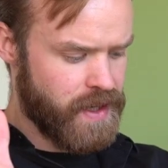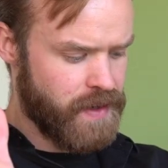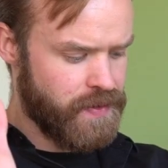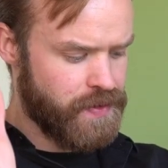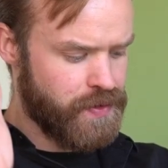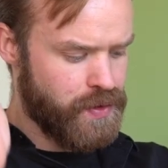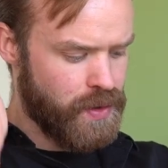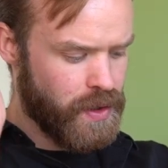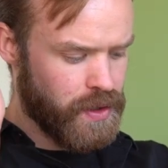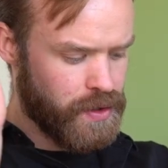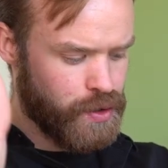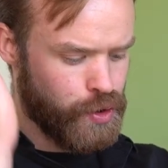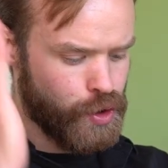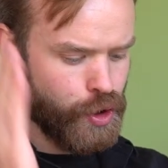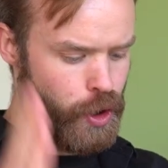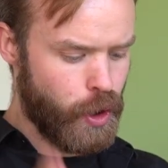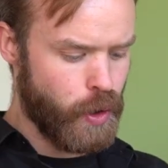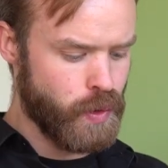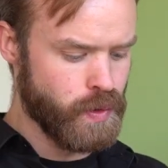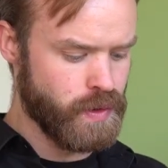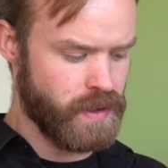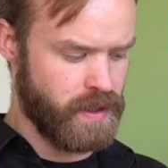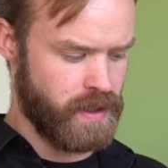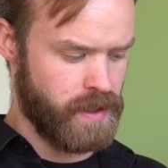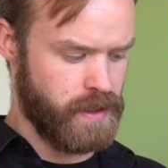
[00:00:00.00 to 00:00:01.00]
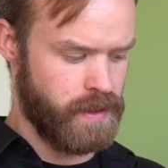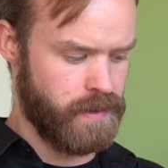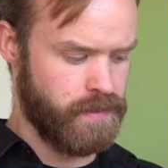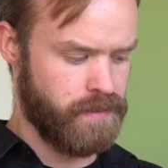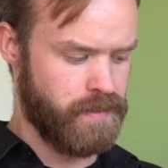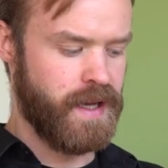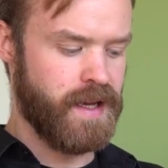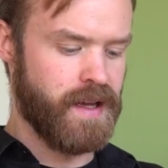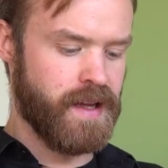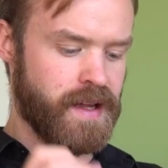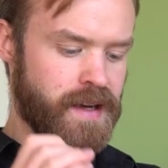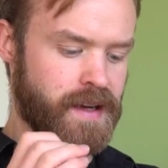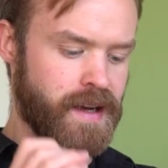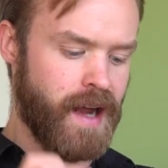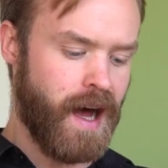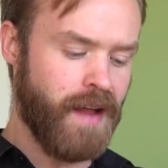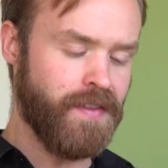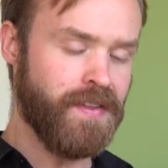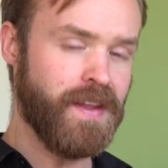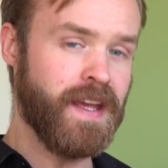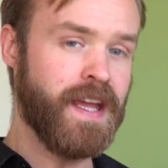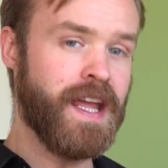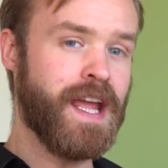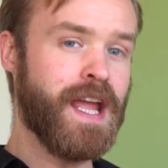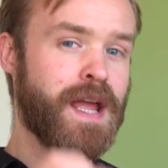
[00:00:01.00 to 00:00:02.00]
gives you a total
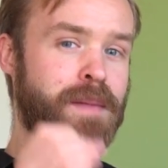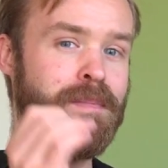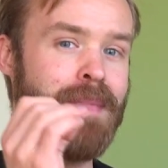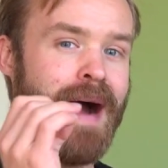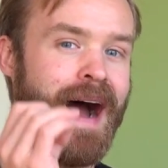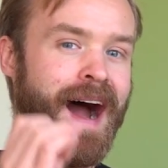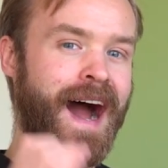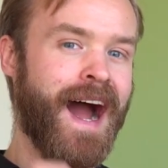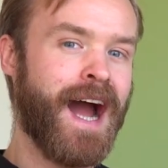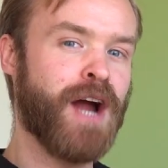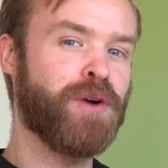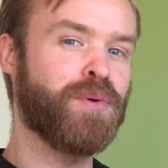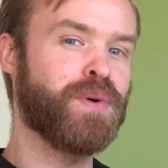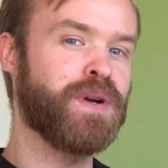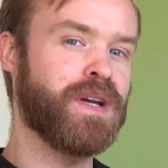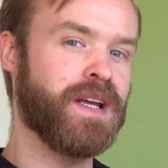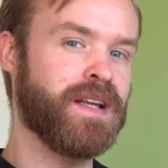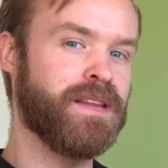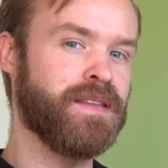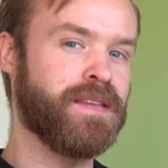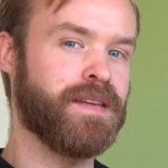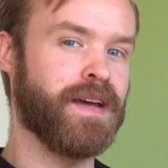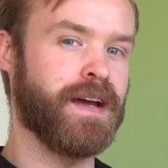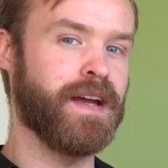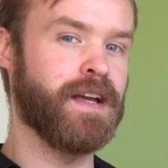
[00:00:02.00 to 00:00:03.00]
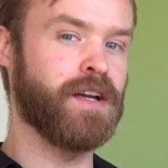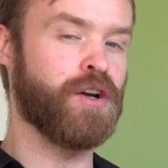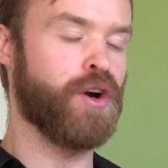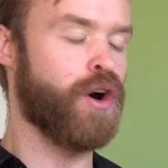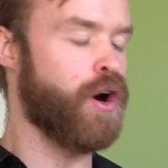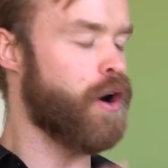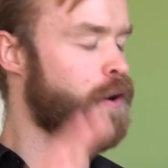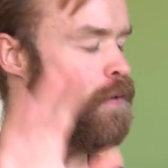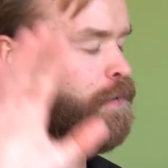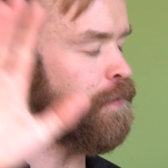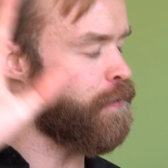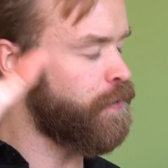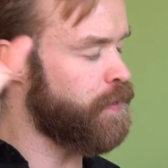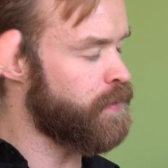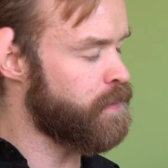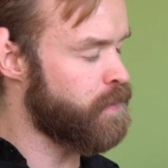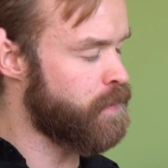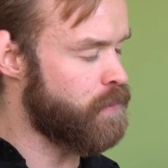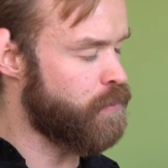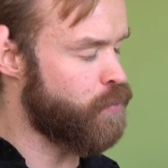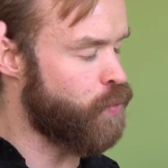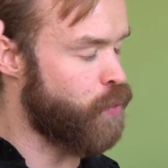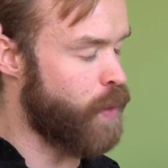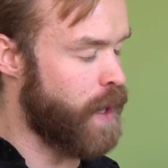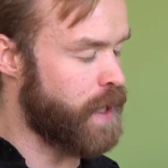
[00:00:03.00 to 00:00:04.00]
non-heme iron intake of,
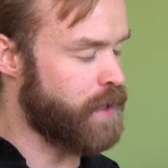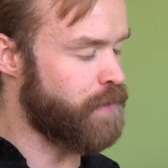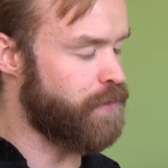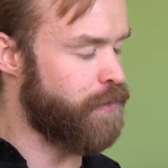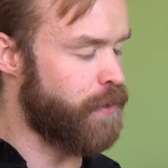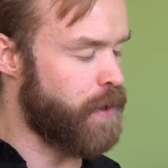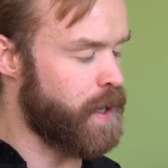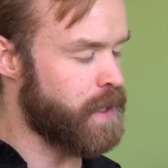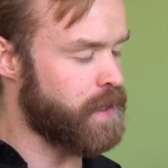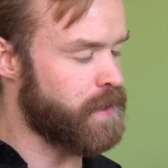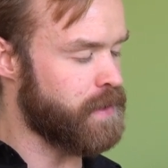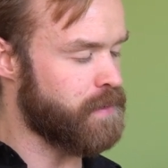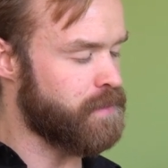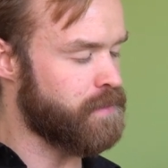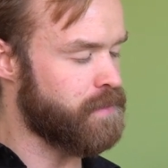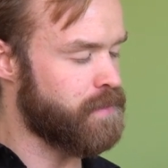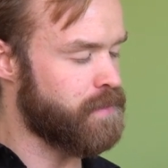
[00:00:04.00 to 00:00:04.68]
wait for it,